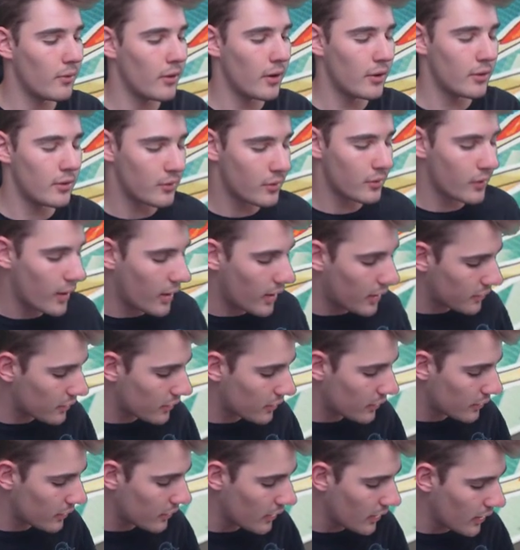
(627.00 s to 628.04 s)
very
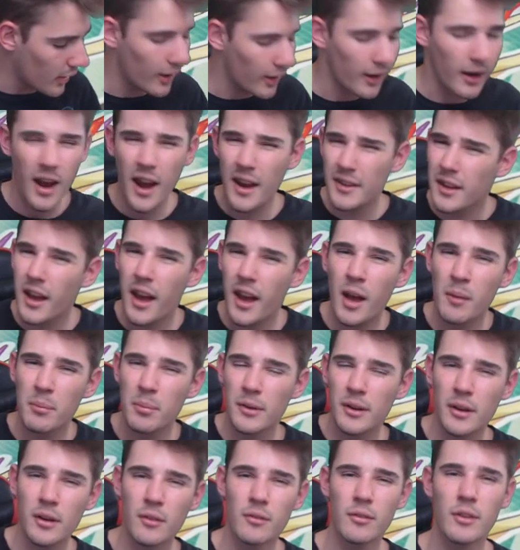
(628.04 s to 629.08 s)
strange. Had to
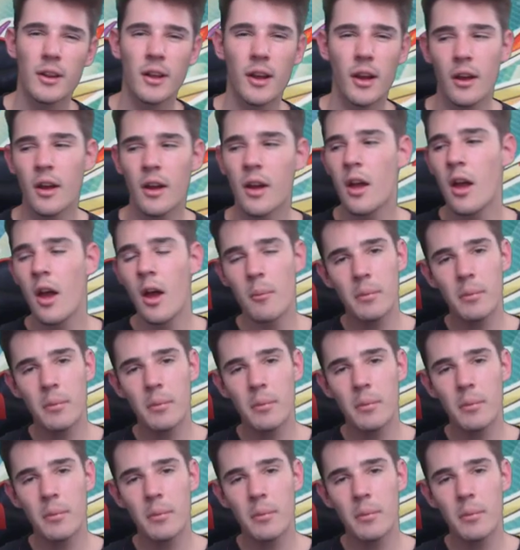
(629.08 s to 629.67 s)
happen in a video.